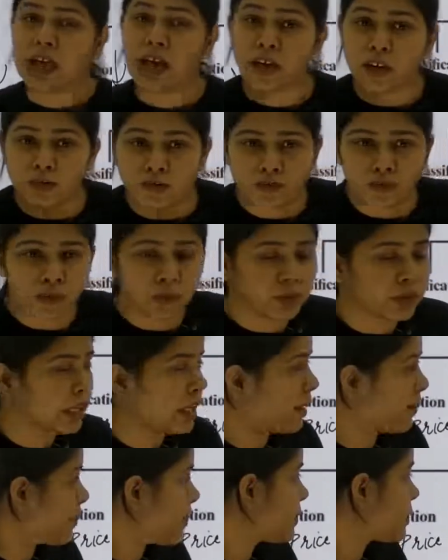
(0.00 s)
are of two
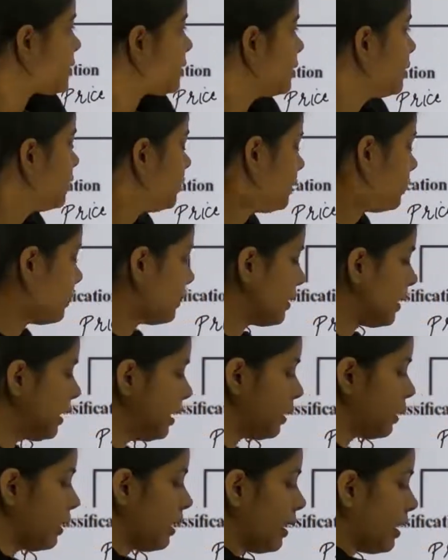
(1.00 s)
types,
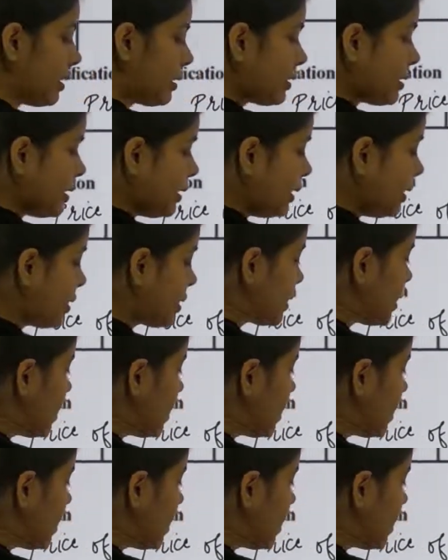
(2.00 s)
right? Let's see this.